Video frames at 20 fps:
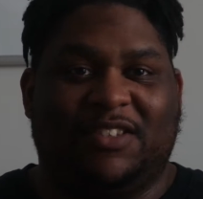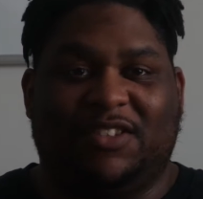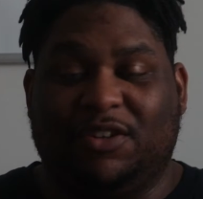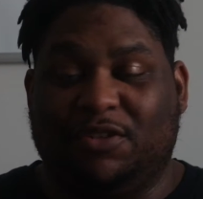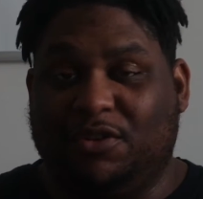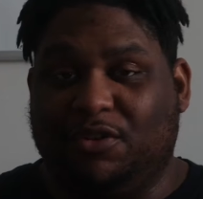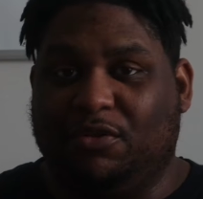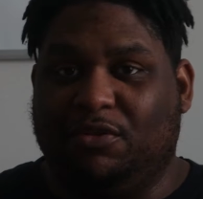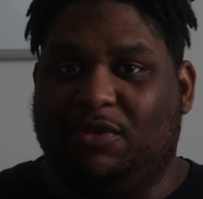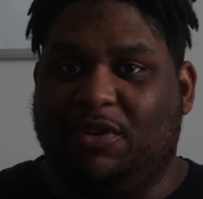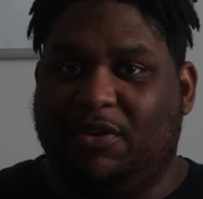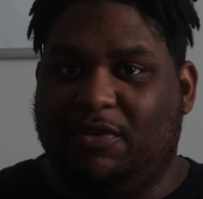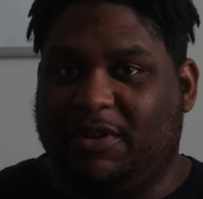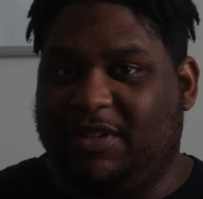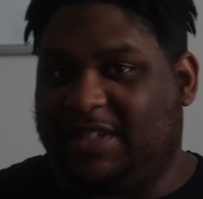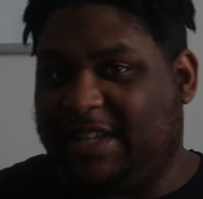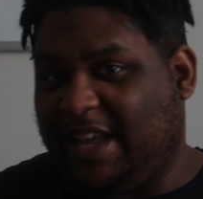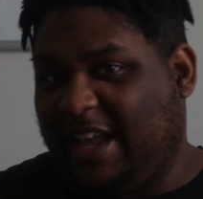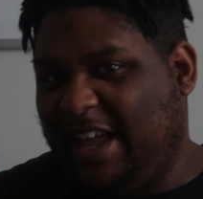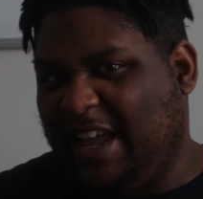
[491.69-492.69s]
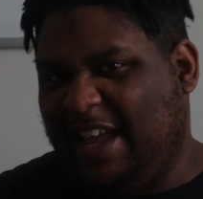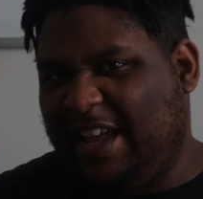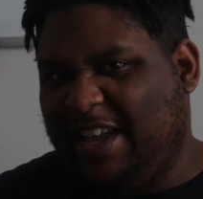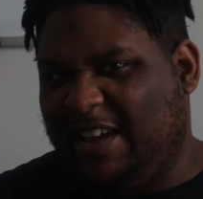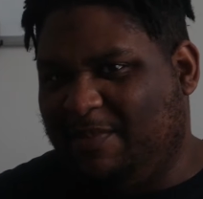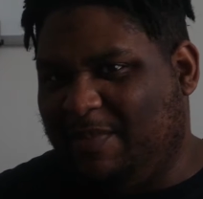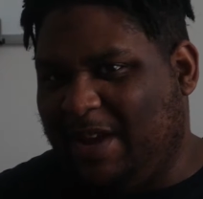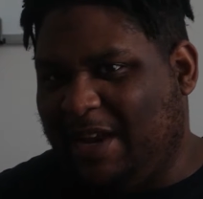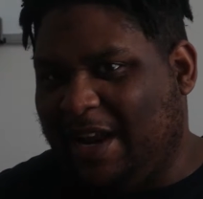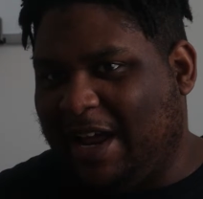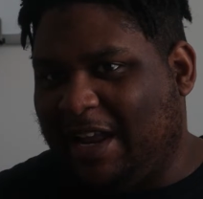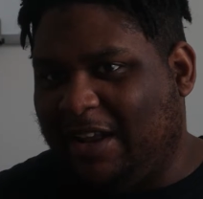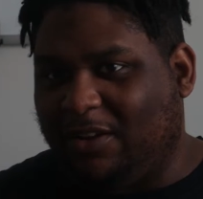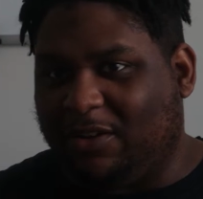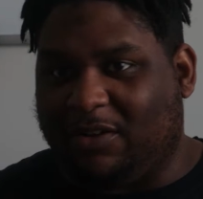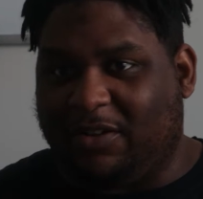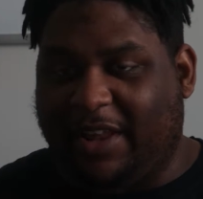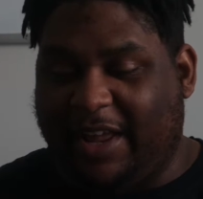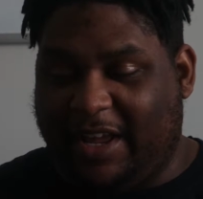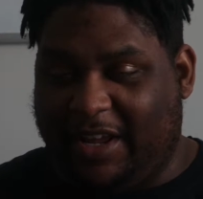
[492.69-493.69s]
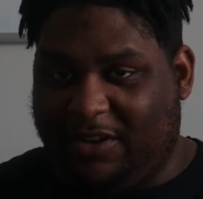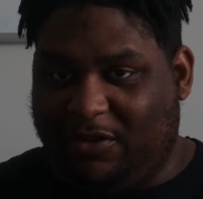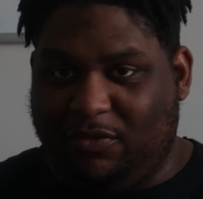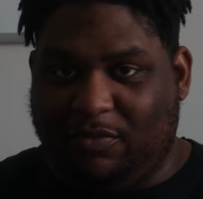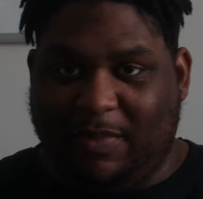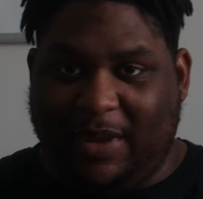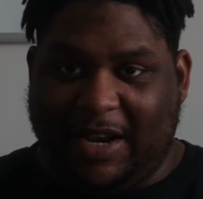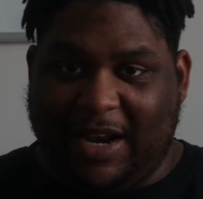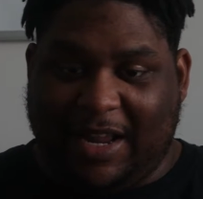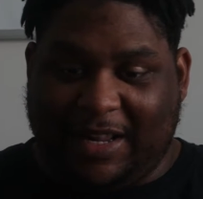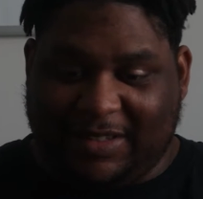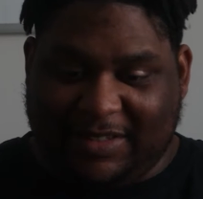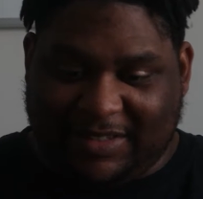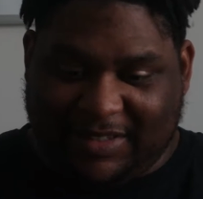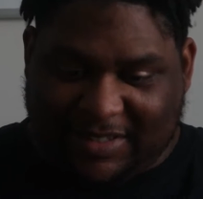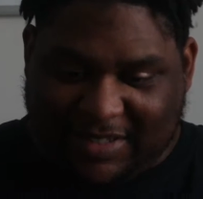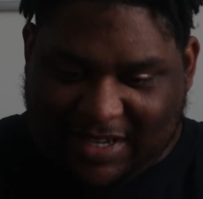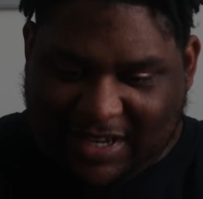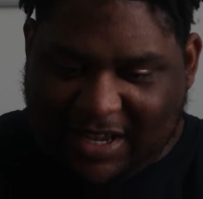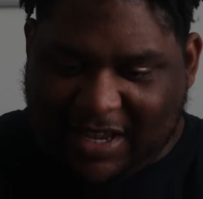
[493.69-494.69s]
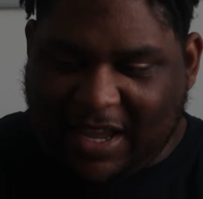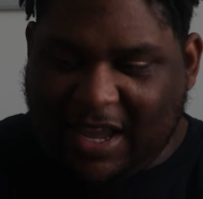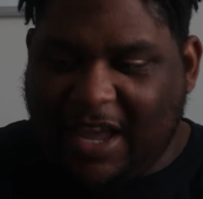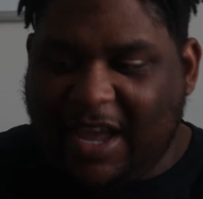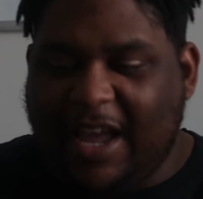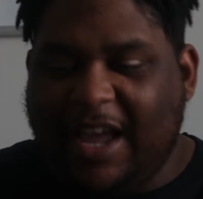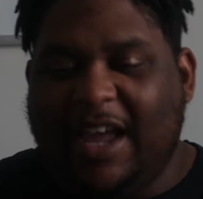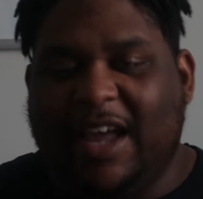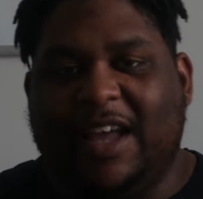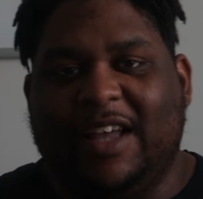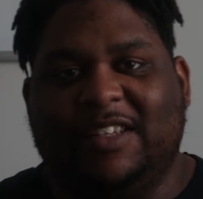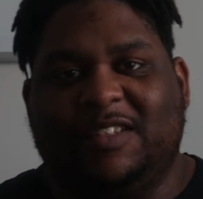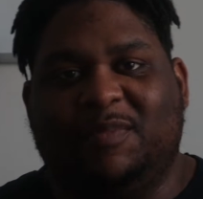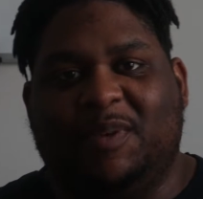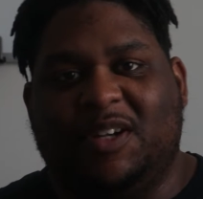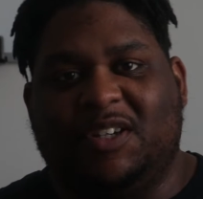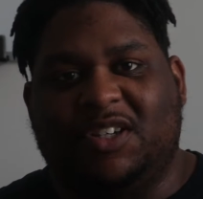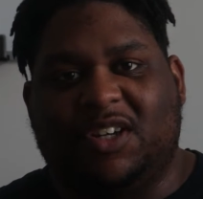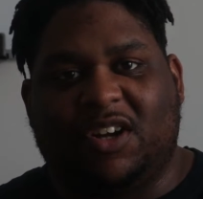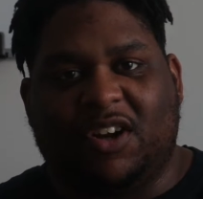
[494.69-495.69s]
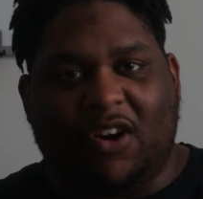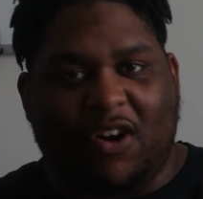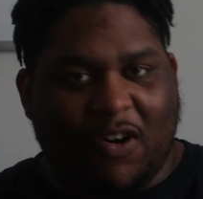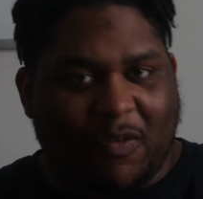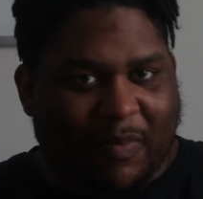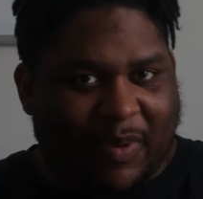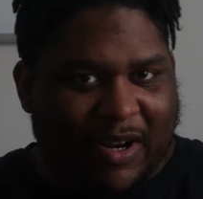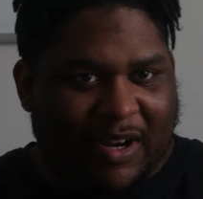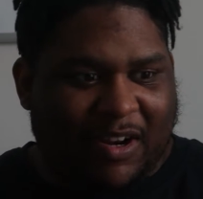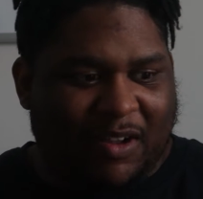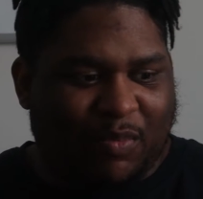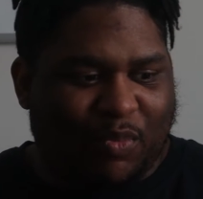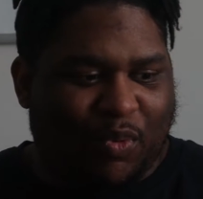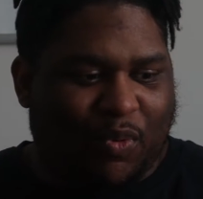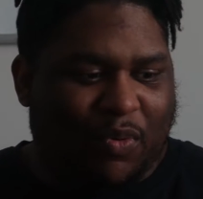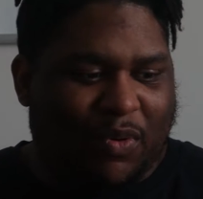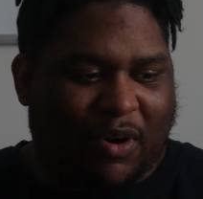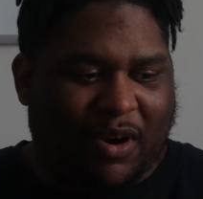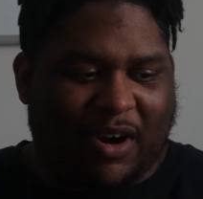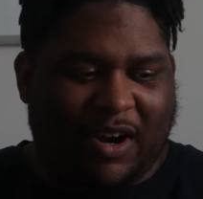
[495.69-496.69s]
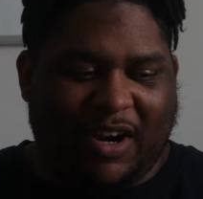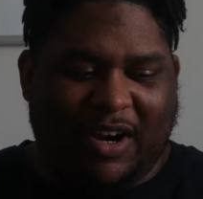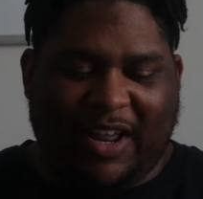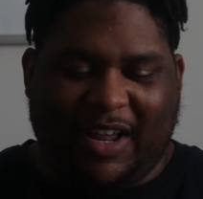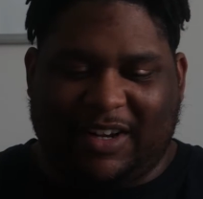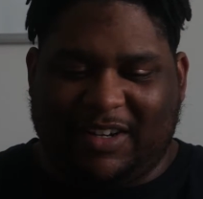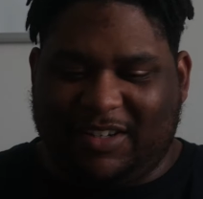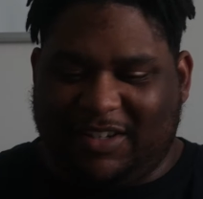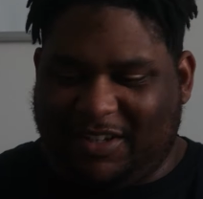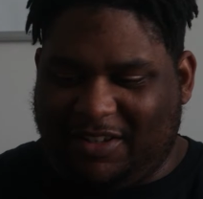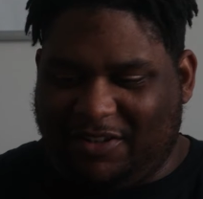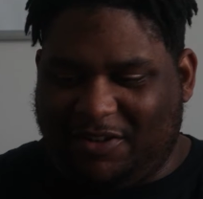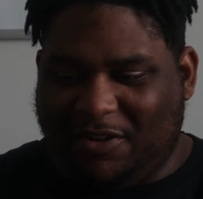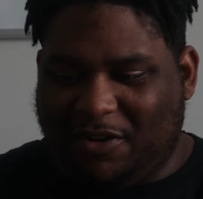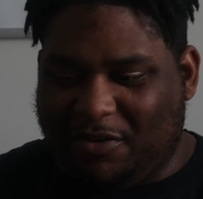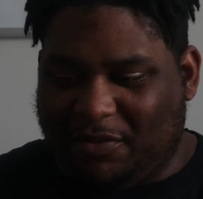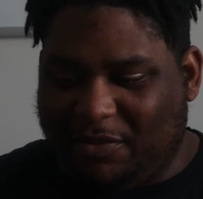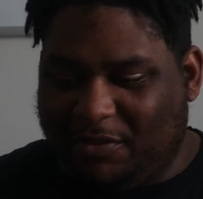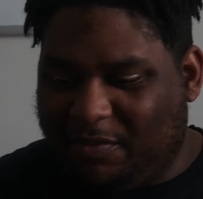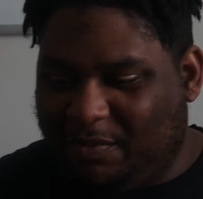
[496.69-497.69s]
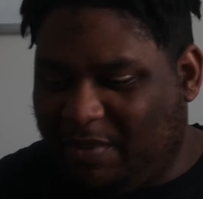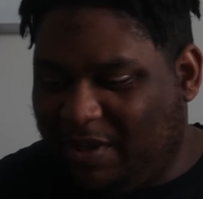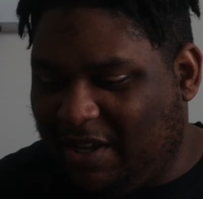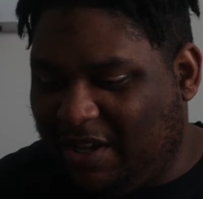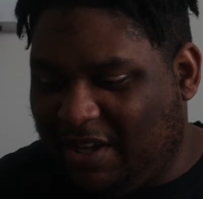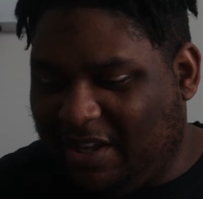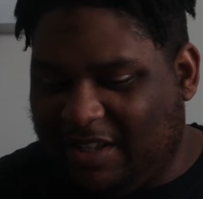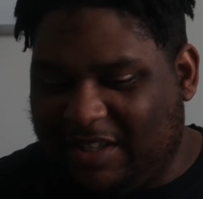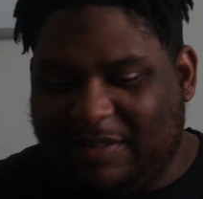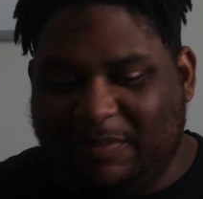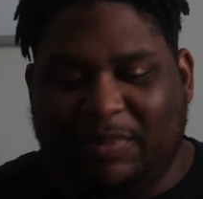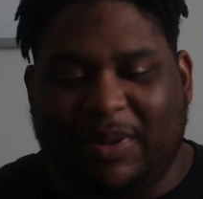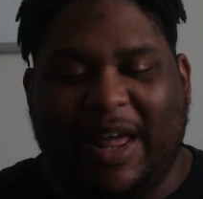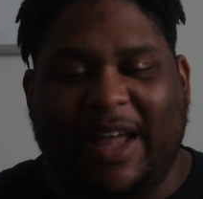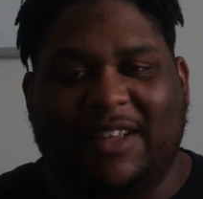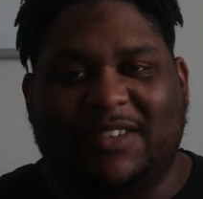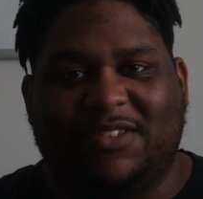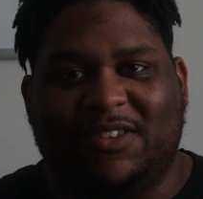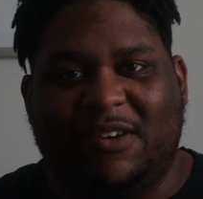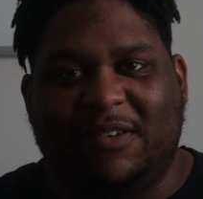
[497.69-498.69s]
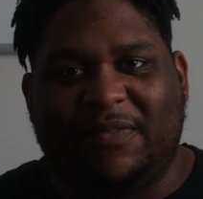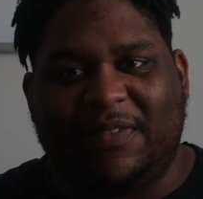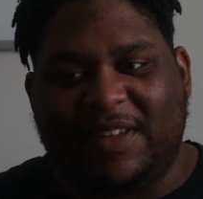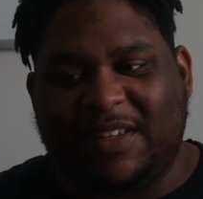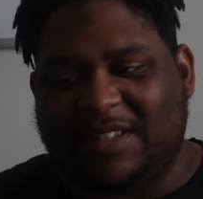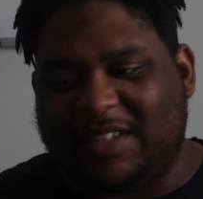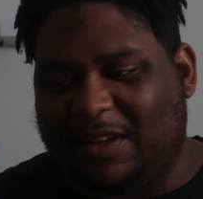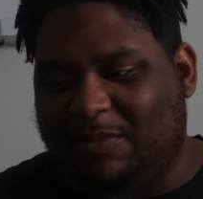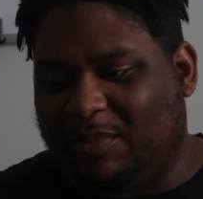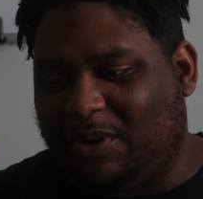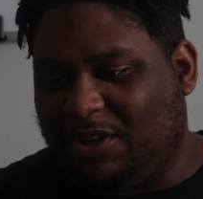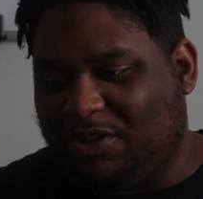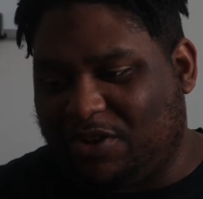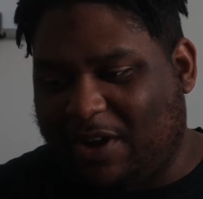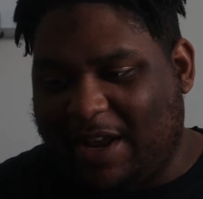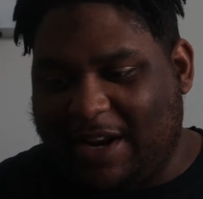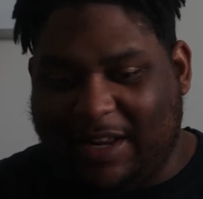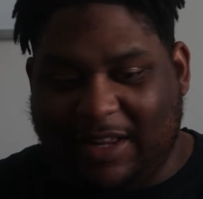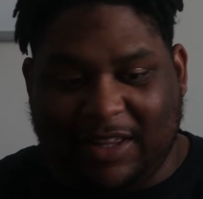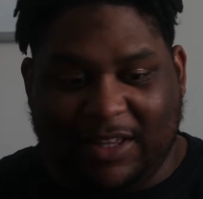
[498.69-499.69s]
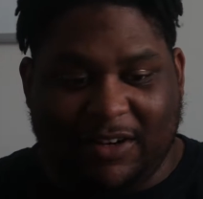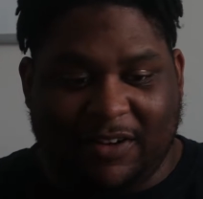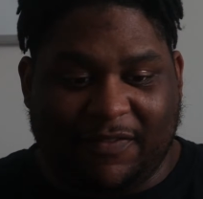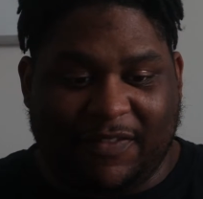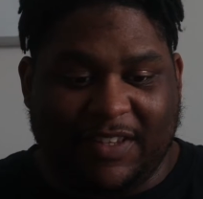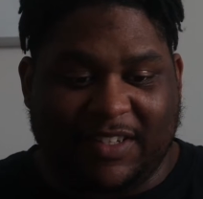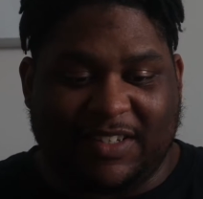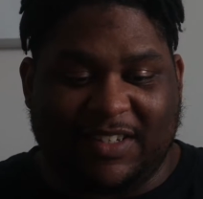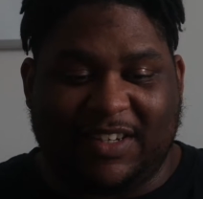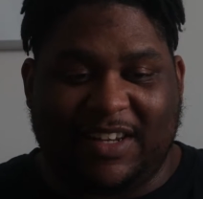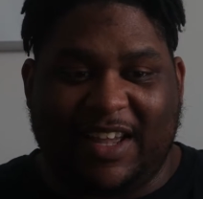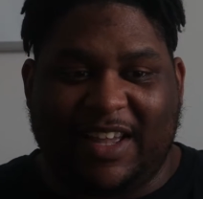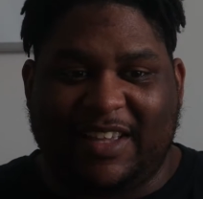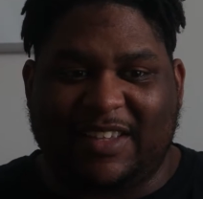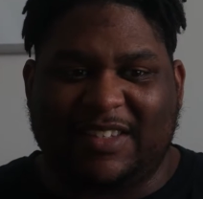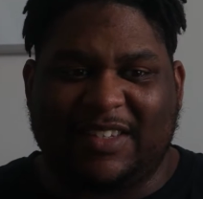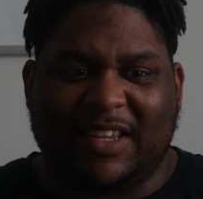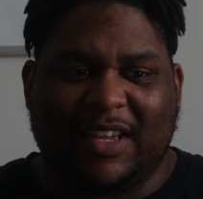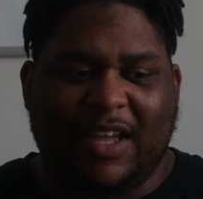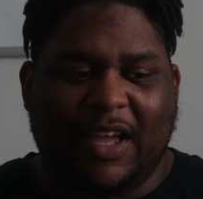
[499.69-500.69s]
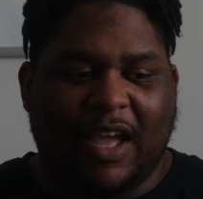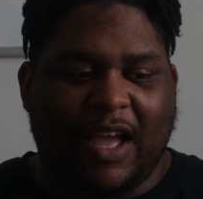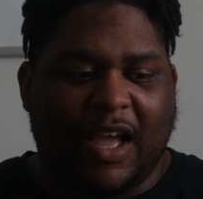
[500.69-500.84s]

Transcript: So you'll notice that, hey, it may not look like, you may not see as much carpet anymore. It actually, there'll be a black surface. I'm going to try to clean off this desk.